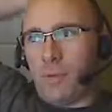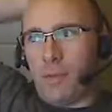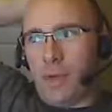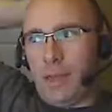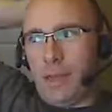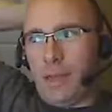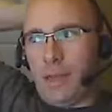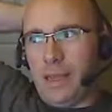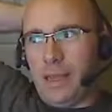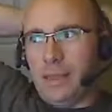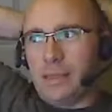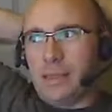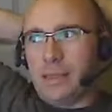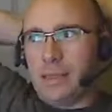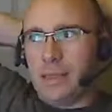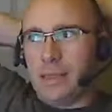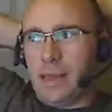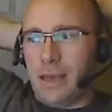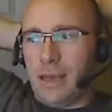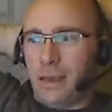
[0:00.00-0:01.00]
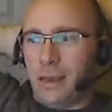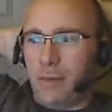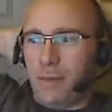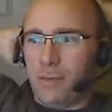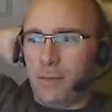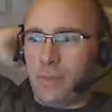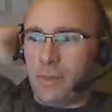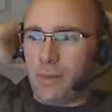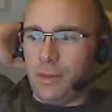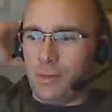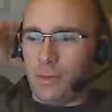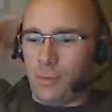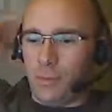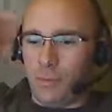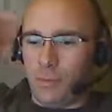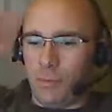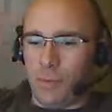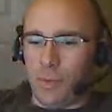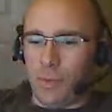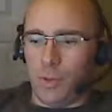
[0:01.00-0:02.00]
my days in
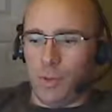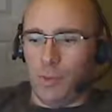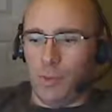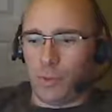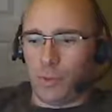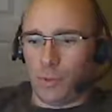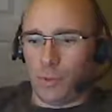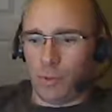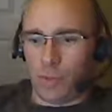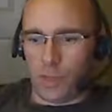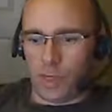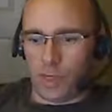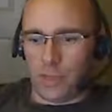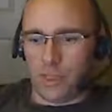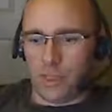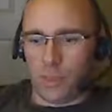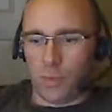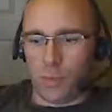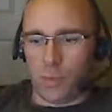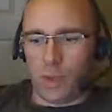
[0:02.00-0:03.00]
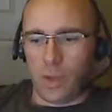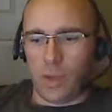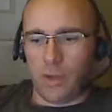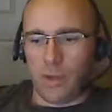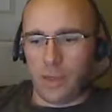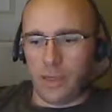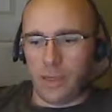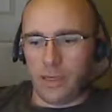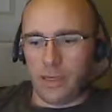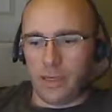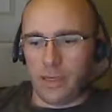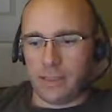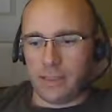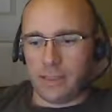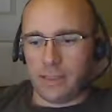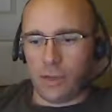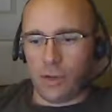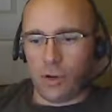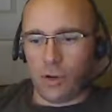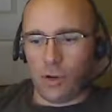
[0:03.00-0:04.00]
the military police as well, is
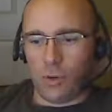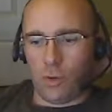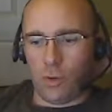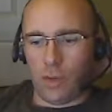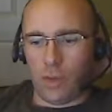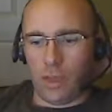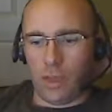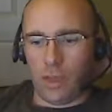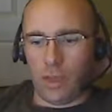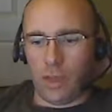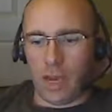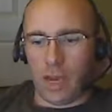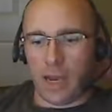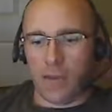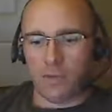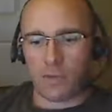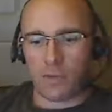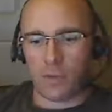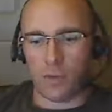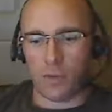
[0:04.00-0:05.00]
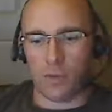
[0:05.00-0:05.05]
you have to